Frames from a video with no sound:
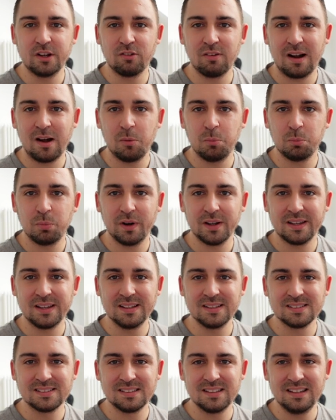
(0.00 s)

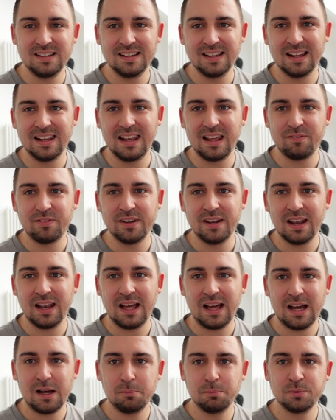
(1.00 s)
groundbreaking, see Eleven
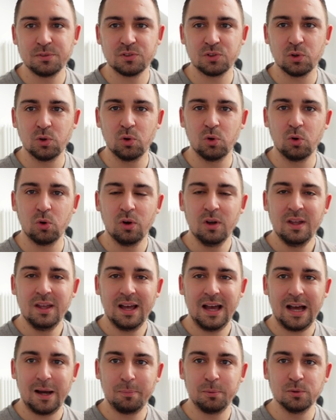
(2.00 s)
Labs or
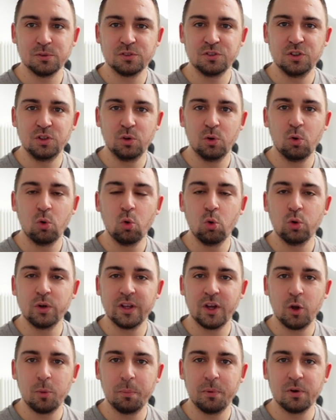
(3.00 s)
Apple's new
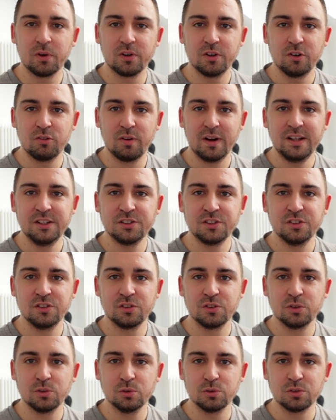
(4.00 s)
audiobook narration
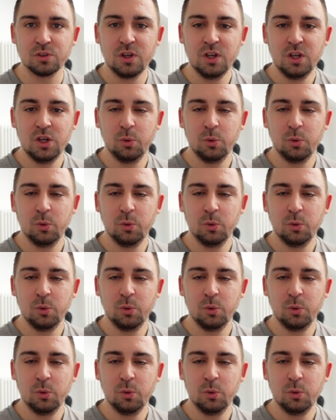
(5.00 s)
tools,